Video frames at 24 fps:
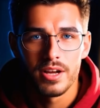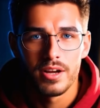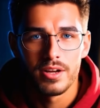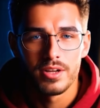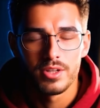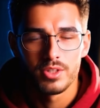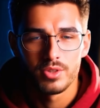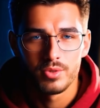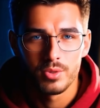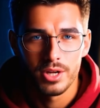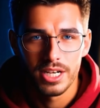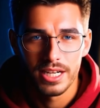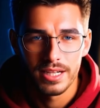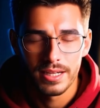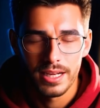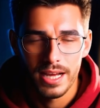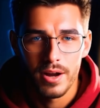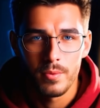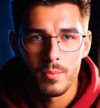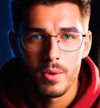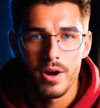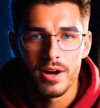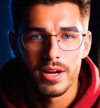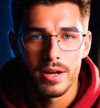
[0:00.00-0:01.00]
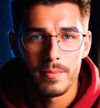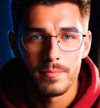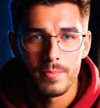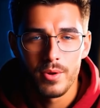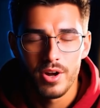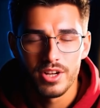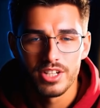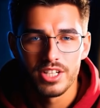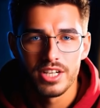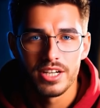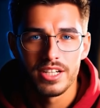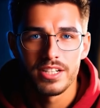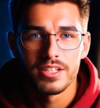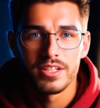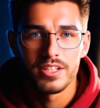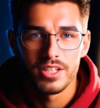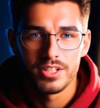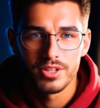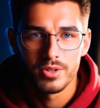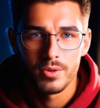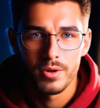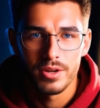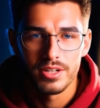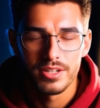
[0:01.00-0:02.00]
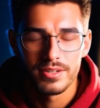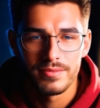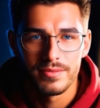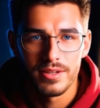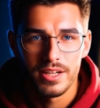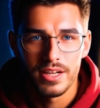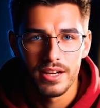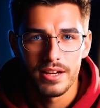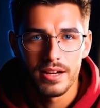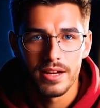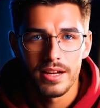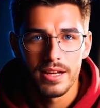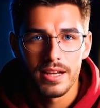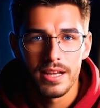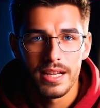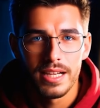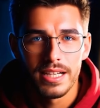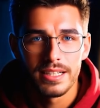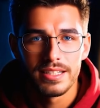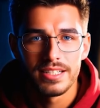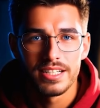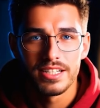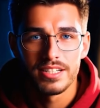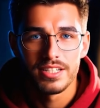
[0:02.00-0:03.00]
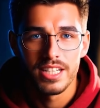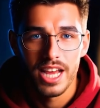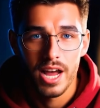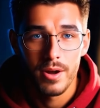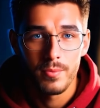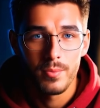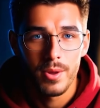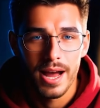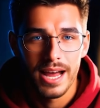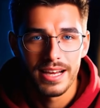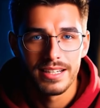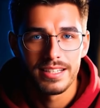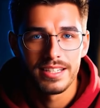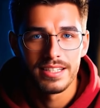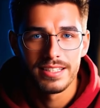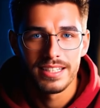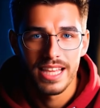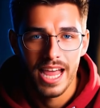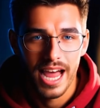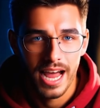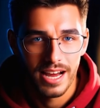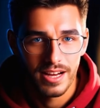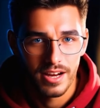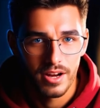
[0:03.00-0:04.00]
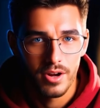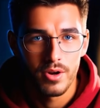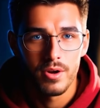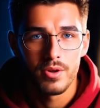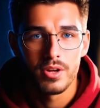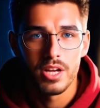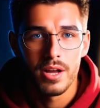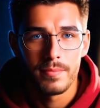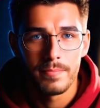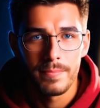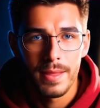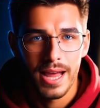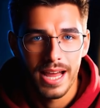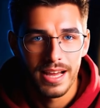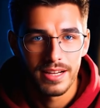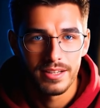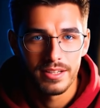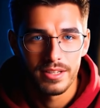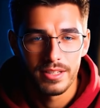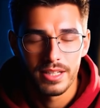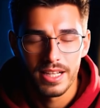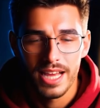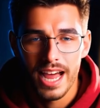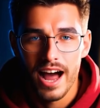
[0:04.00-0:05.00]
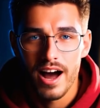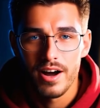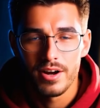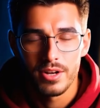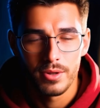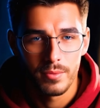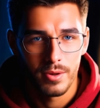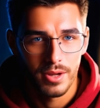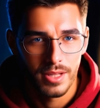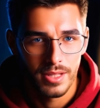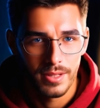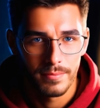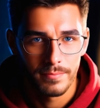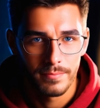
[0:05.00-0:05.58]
Treat it like one and push it into the shorts feed." It's a direct technical command to the algorithm.